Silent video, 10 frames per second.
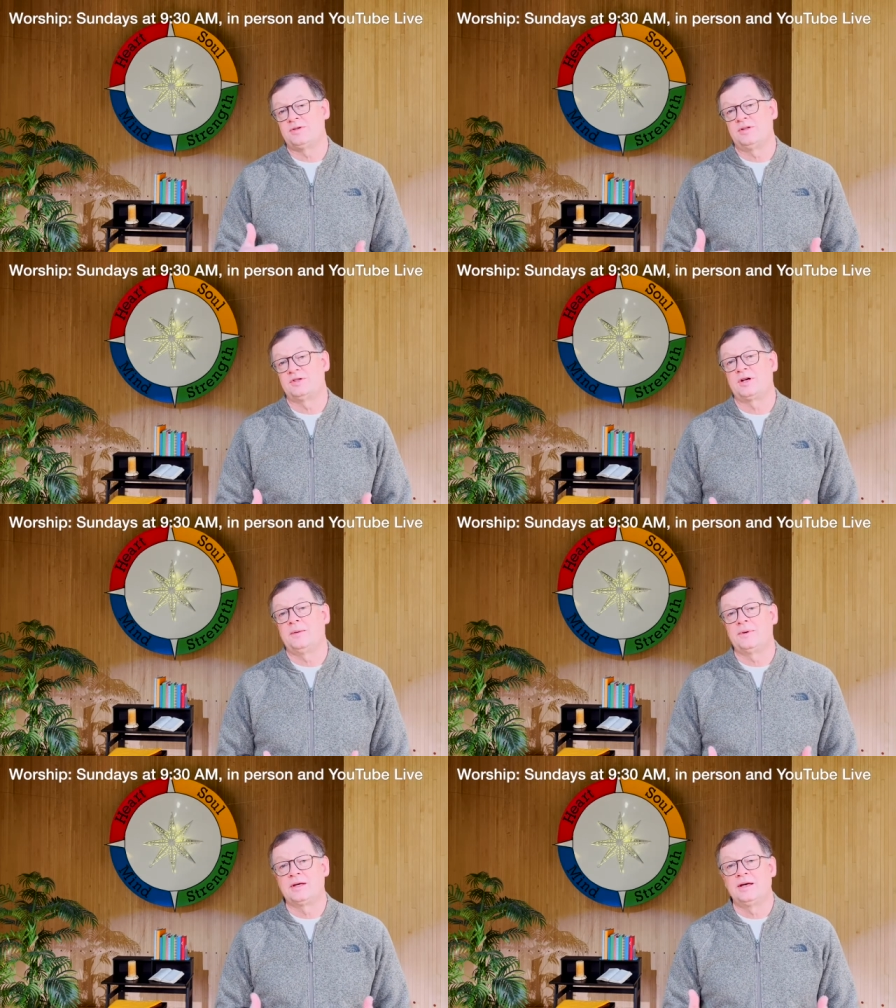in this
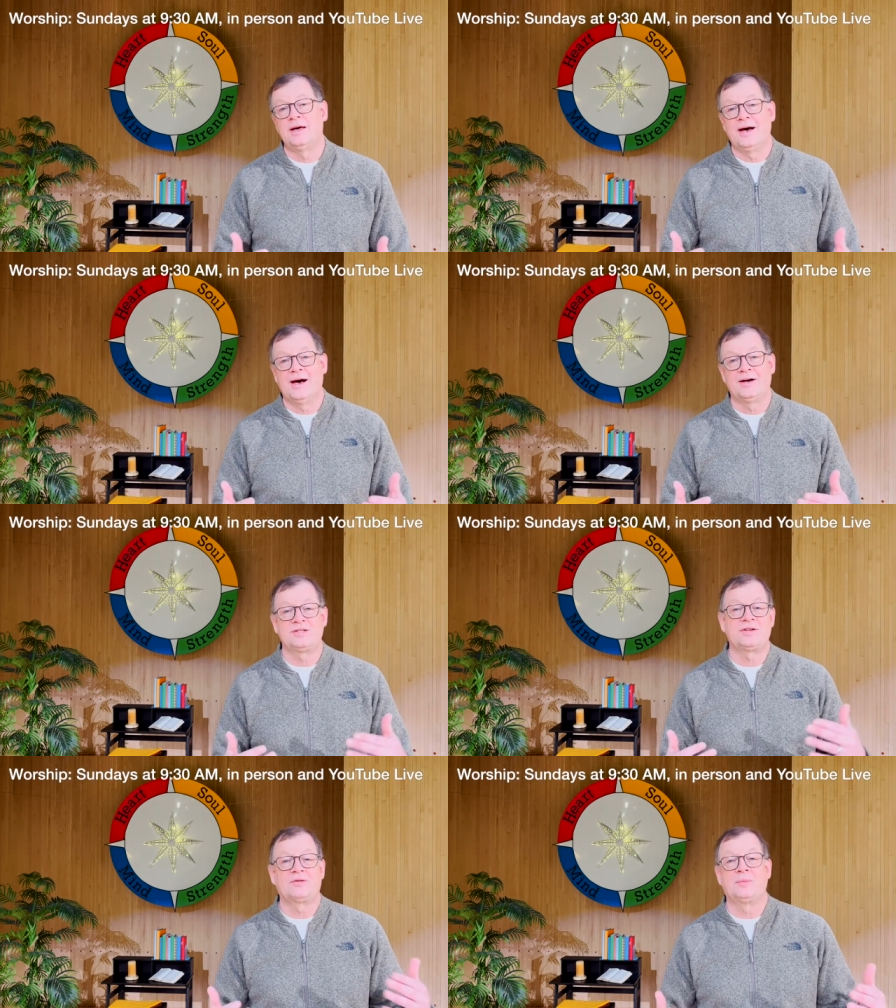coming uh,
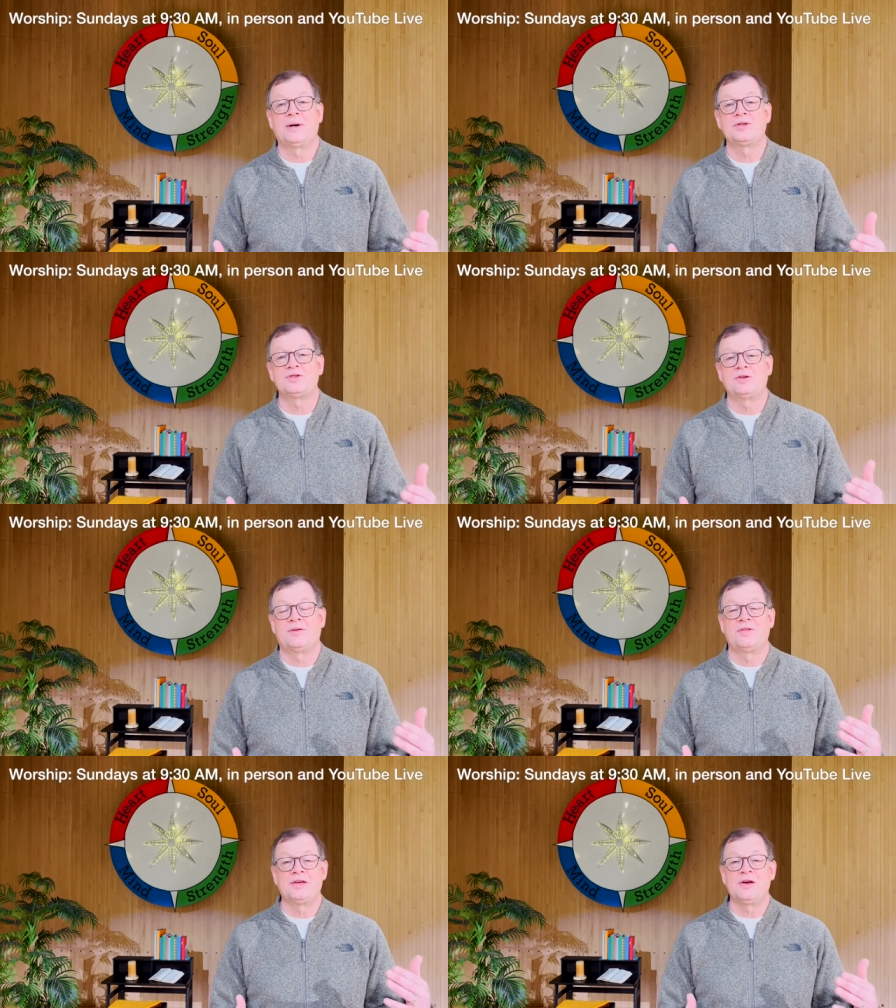several months
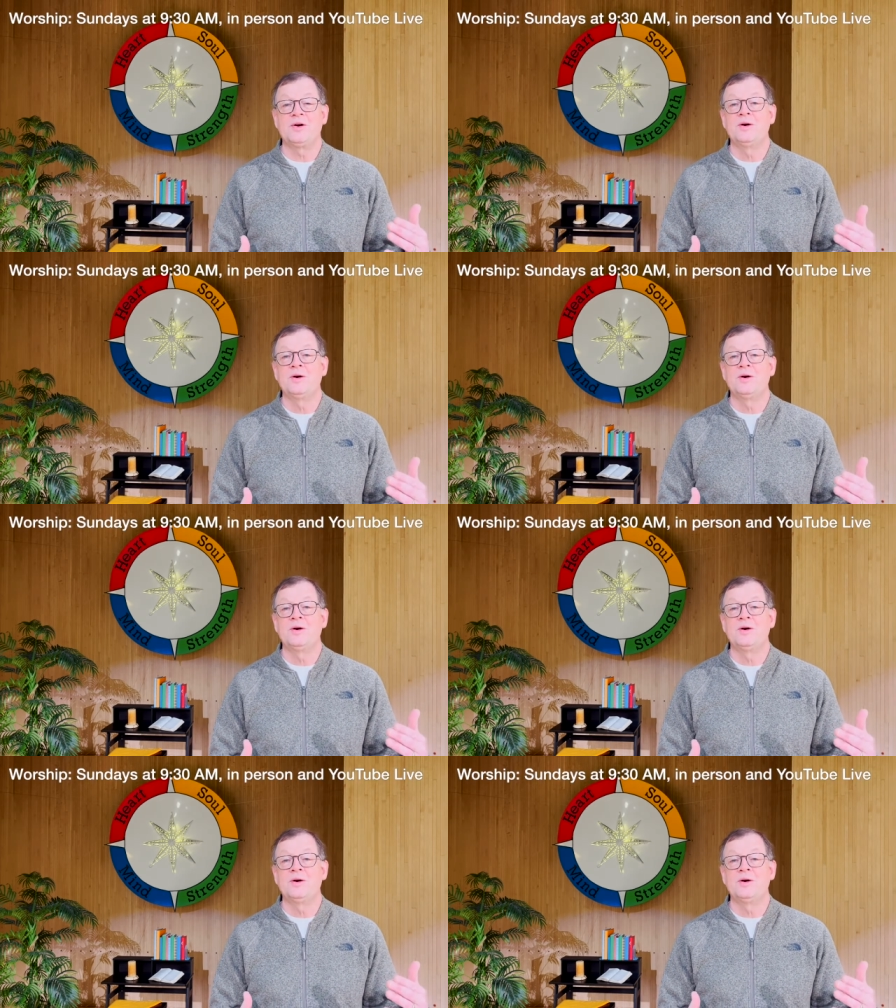of the year,